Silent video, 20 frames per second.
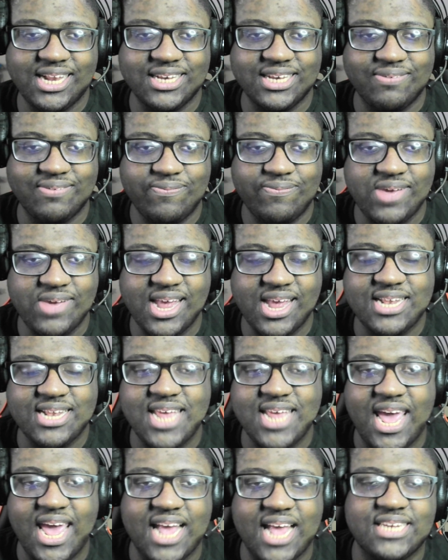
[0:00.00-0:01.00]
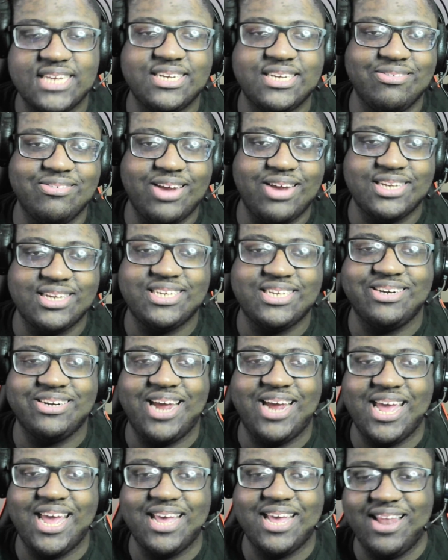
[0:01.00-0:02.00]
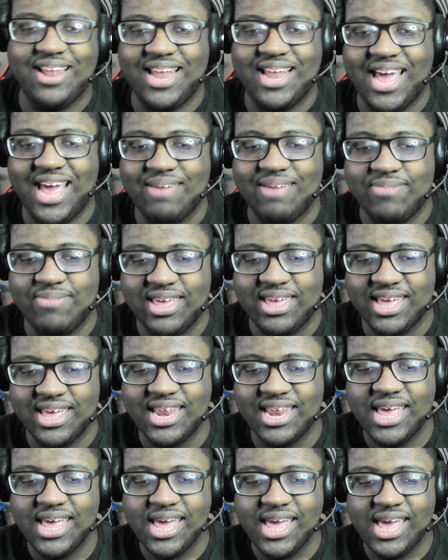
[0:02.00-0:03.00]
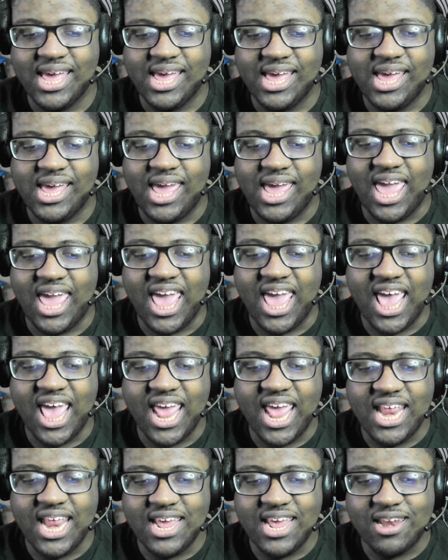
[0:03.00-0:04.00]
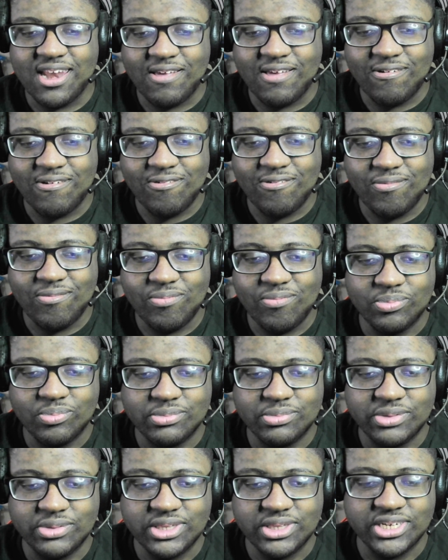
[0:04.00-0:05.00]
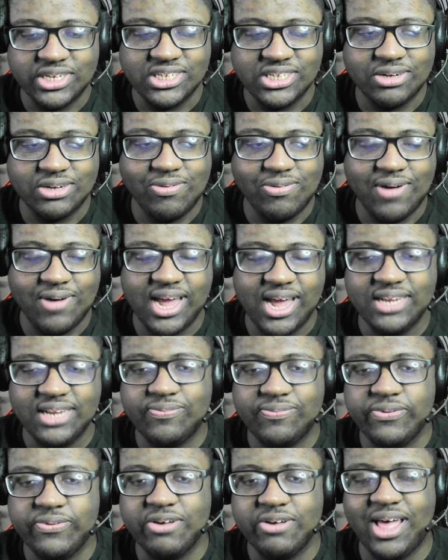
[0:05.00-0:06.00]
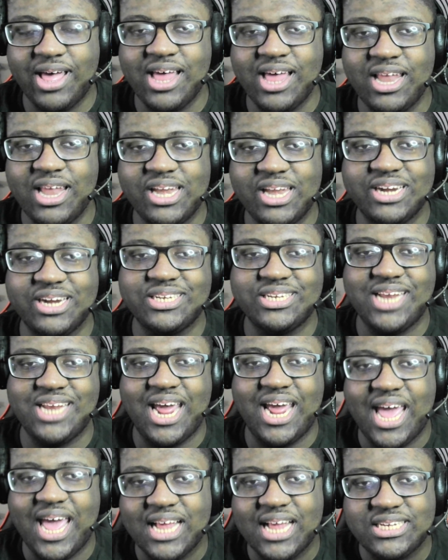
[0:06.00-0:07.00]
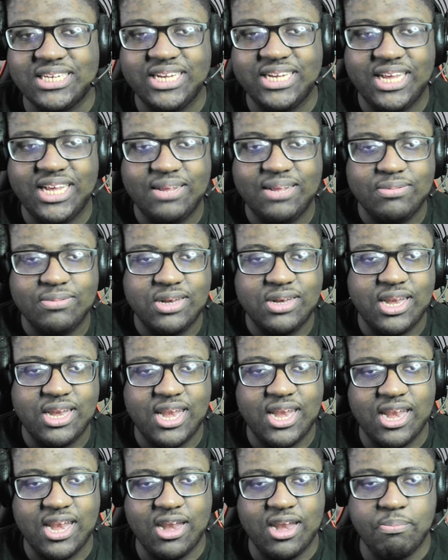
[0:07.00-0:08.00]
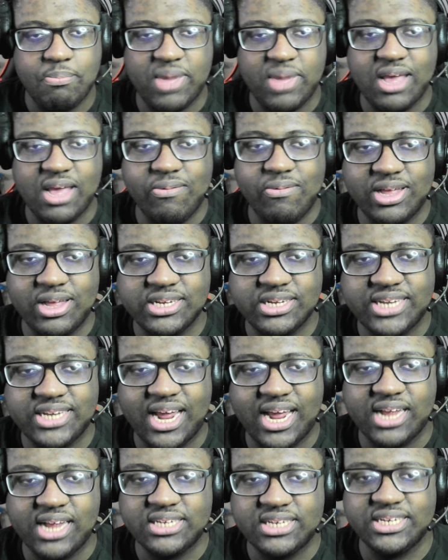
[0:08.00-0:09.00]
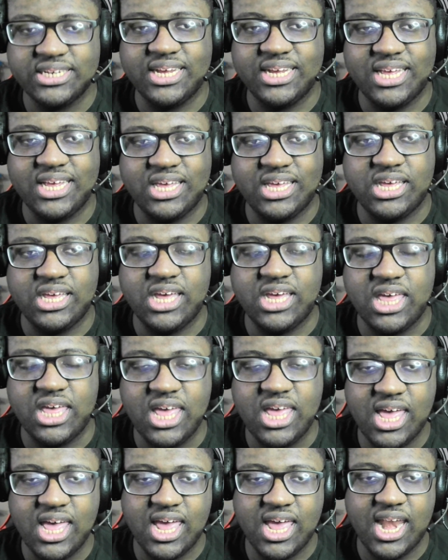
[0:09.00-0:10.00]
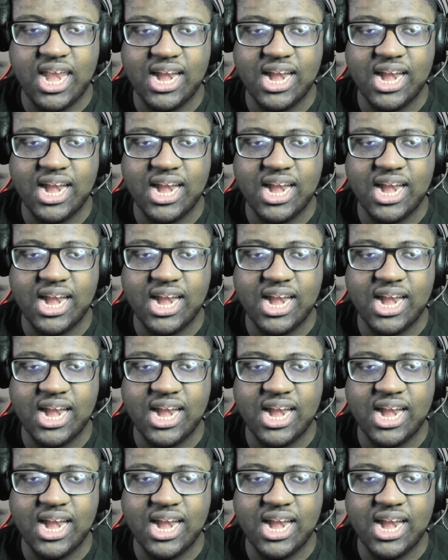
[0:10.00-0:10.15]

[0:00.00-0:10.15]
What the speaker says: a fantastic wrestler, I ain't gonna lie, man. And, you know, there's quite a few others that I see, the main ones that I see good